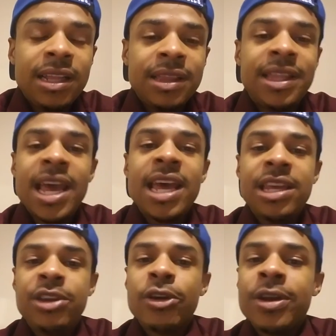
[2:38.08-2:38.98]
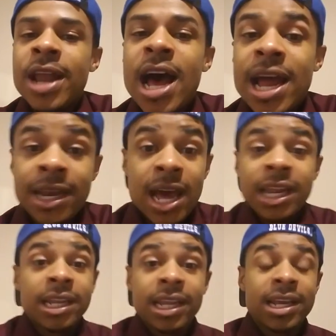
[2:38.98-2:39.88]
that you're not.
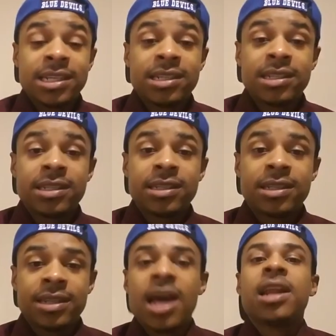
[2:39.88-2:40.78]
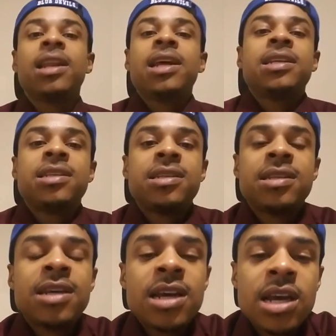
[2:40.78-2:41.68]
Not unless not unless
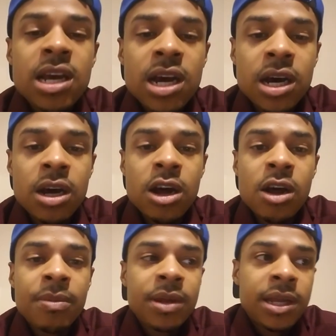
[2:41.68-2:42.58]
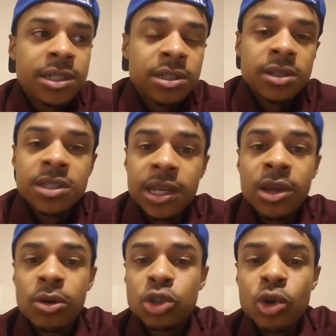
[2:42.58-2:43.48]
um, it's your
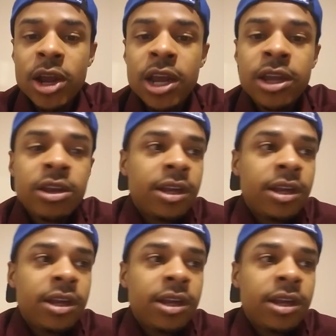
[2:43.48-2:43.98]
skill trade.